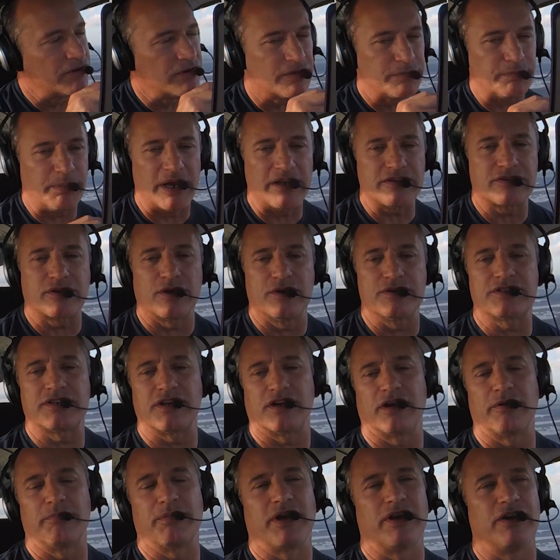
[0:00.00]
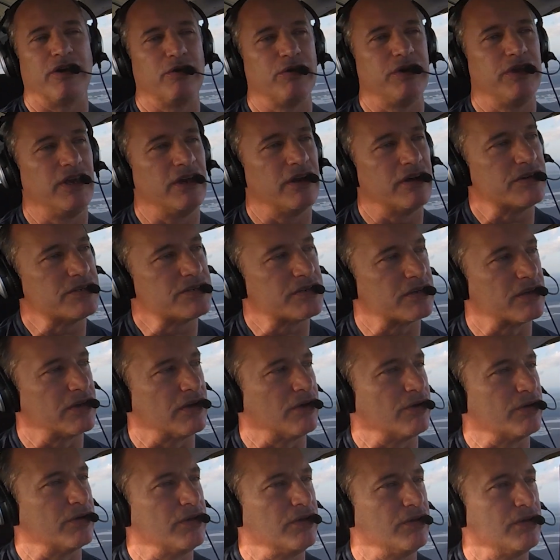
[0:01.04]
the Space Coast area, but I know years ago
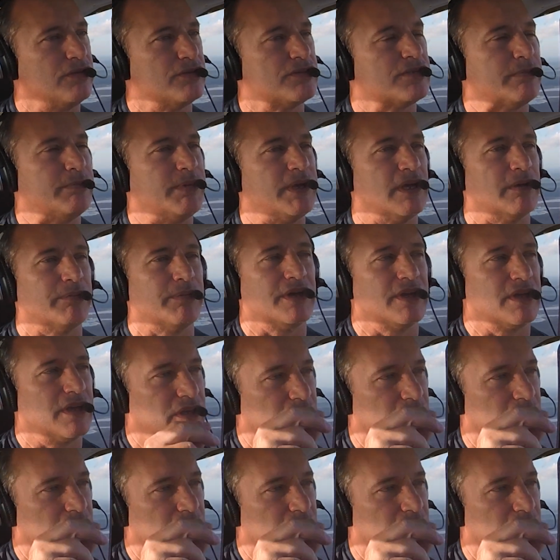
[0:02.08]
you used to be able to get